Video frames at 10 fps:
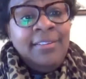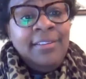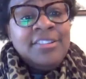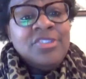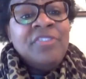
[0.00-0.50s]

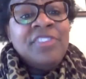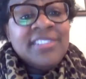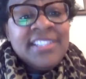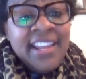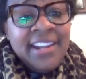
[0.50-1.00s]
So if you're
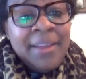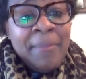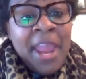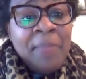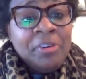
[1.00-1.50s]
sending a
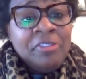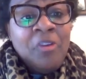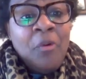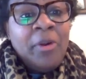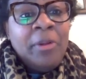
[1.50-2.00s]
paper
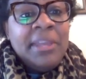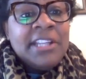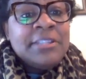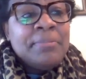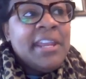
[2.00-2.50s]
form,
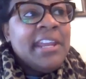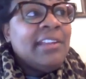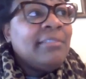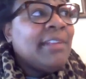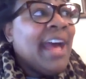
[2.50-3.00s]

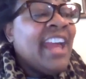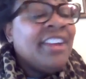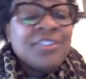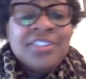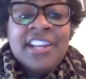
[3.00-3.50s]
I
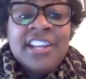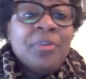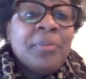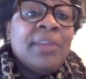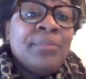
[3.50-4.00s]
understand they're
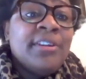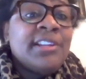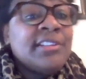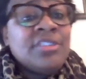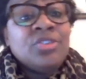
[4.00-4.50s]
being put
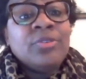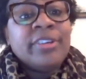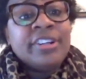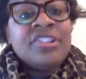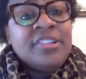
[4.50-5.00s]
in
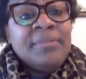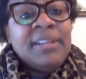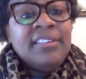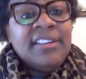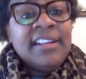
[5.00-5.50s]
storage to be
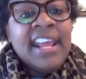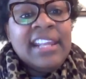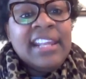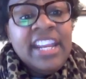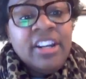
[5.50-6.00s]
looked at
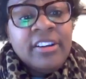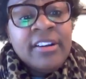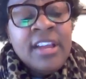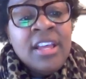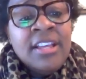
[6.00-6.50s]
later.
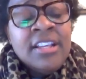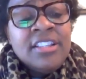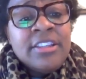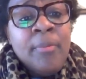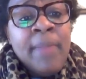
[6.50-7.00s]

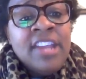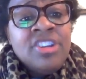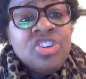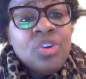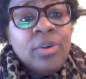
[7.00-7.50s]
So make
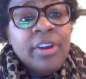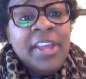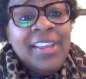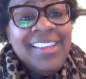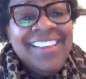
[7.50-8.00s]
sure,
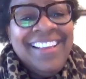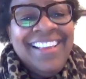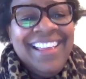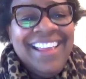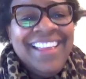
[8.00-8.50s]

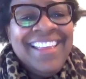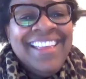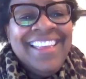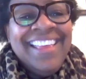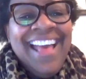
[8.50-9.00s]

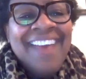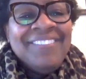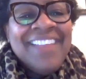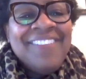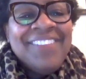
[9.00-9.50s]
I'm
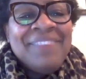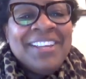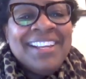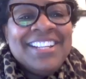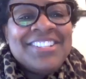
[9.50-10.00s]
laughing, I'm
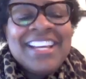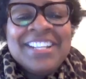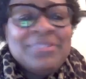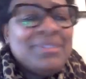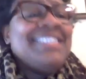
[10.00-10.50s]
looking at
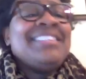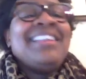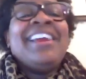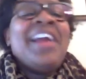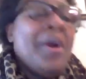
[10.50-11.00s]
Jasmine, she's
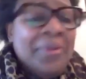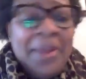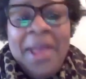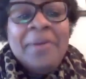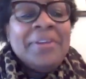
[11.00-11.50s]
like,
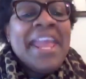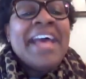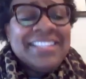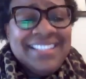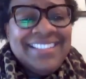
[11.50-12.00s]
oh no,
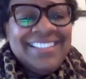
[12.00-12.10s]
yes.